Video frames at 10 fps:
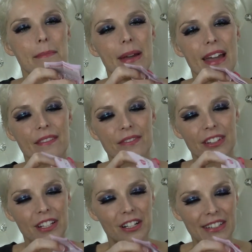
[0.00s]

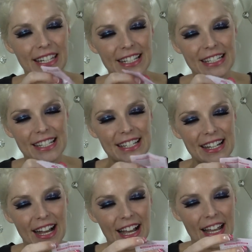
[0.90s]
pamphlet on the
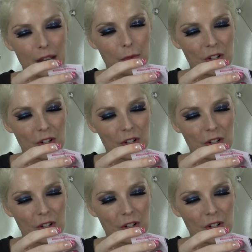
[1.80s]
inside,